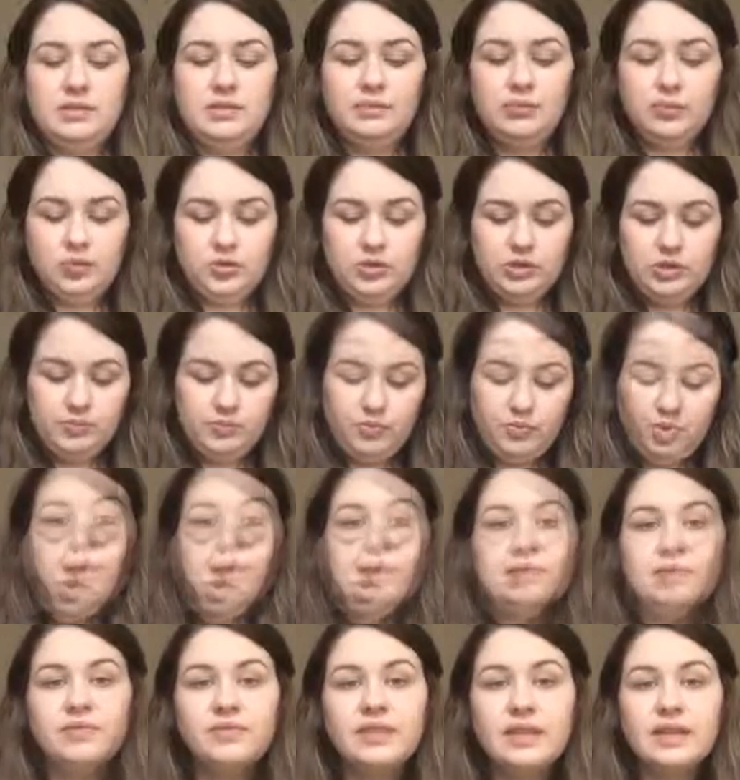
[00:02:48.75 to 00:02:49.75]
I have four
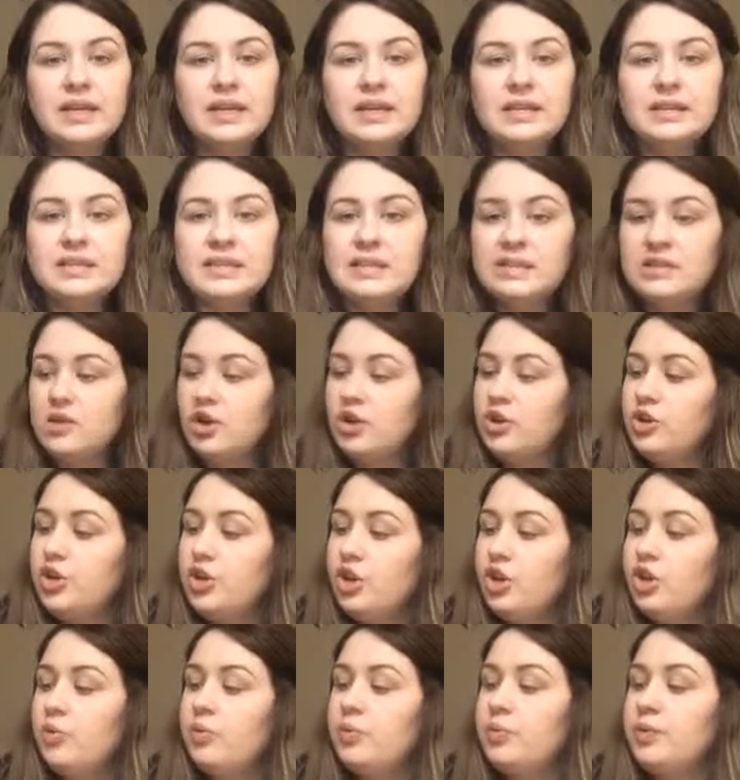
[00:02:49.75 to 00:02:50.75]
pairs of knickers. These are
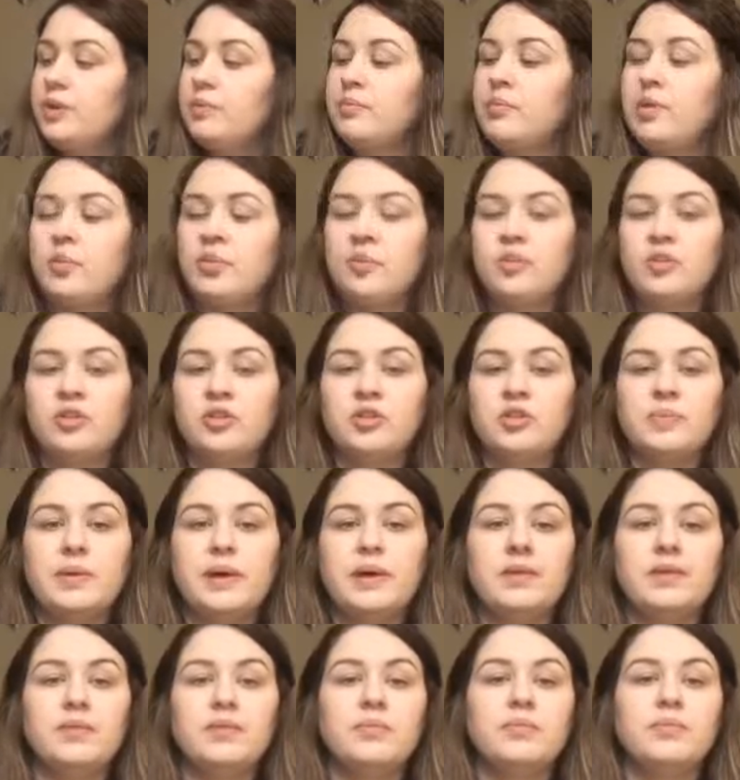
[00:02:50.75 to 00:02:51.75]
new, but I'm not bothered
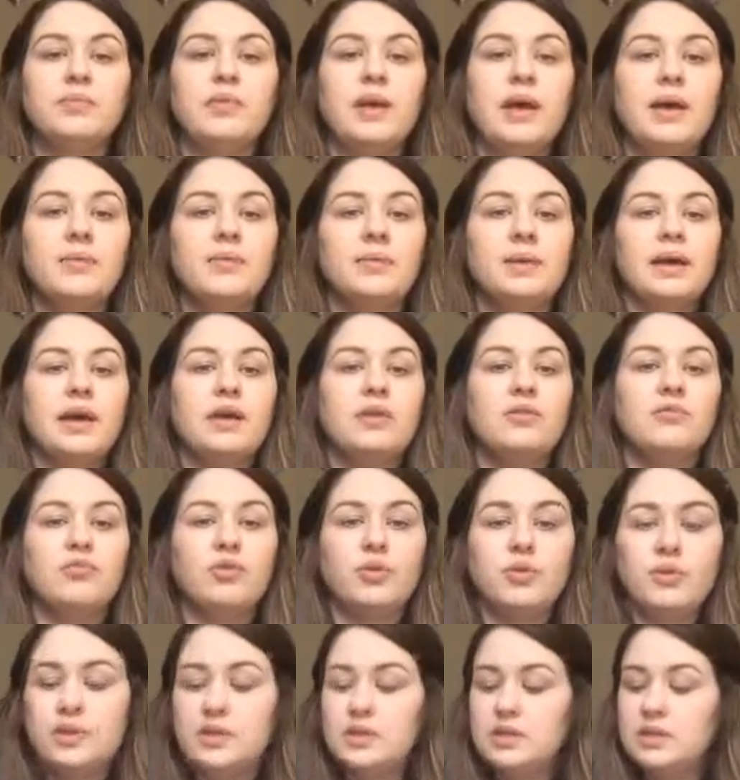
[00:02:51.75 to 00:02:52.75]
about them um, getting
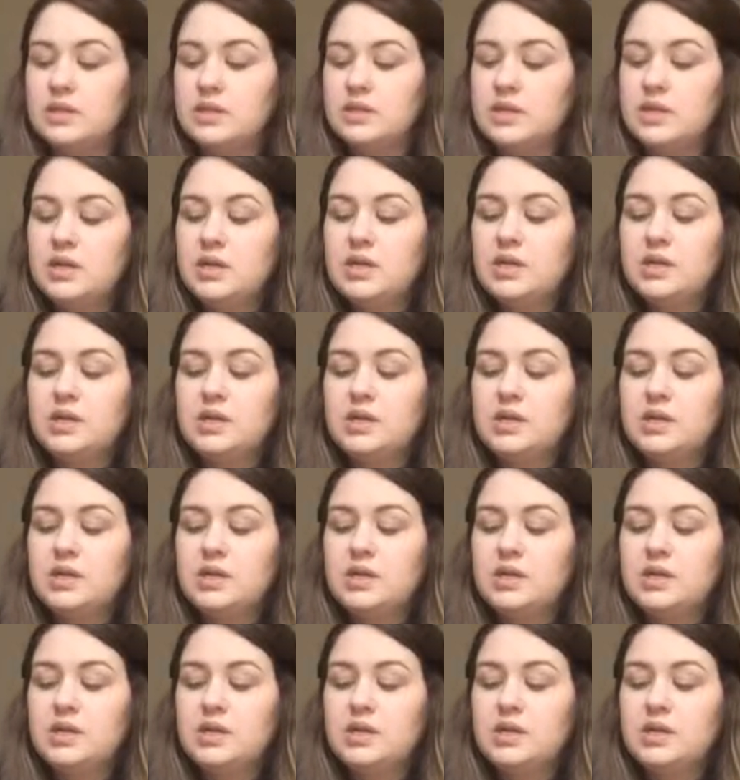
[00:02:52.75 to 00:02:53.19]
ruined.